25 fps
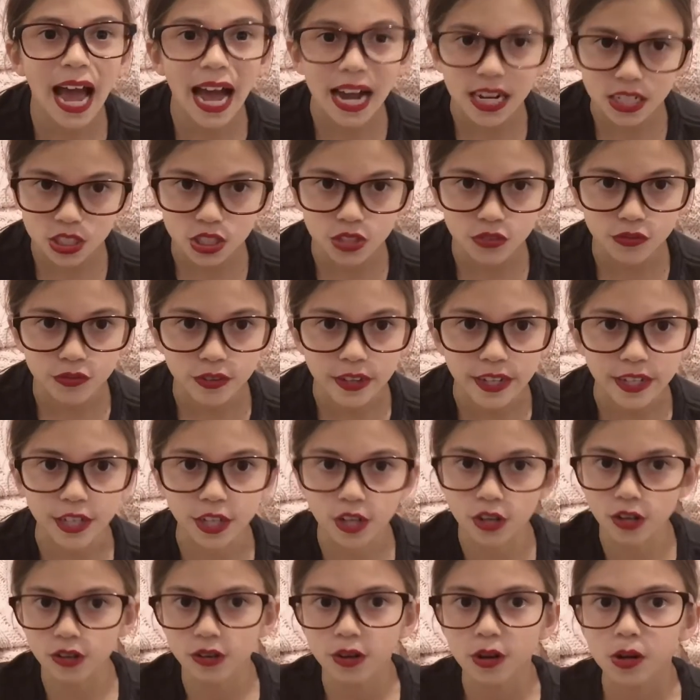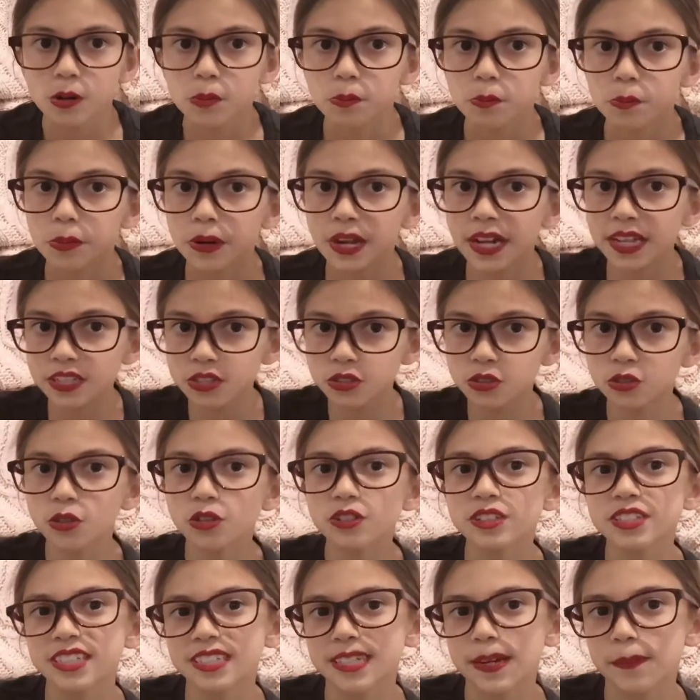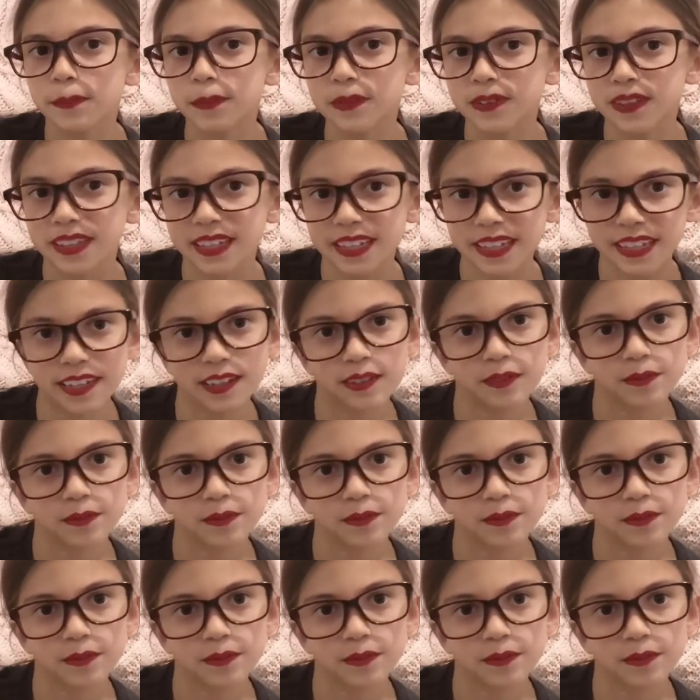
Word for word: action figure, brain sold separately.